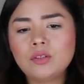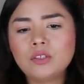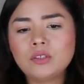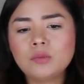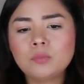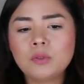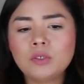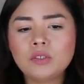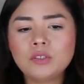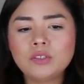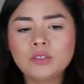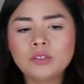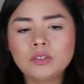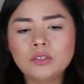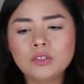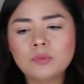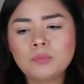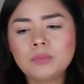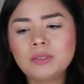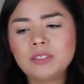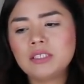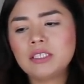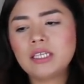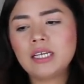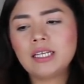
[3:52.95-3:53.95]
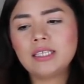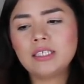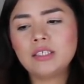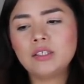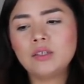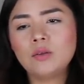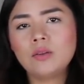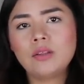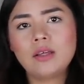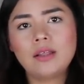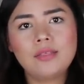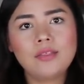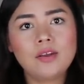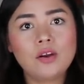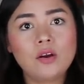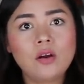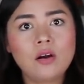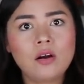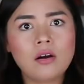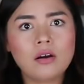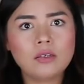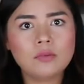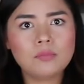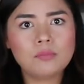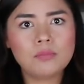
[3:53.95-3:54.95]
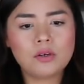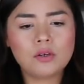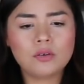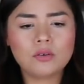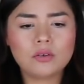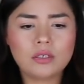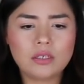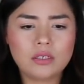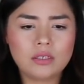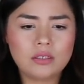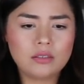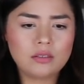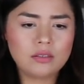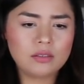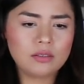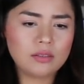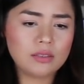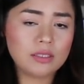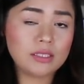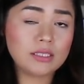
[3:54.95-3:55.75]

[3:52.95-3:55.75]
this person could be telling you that they're heartbroken.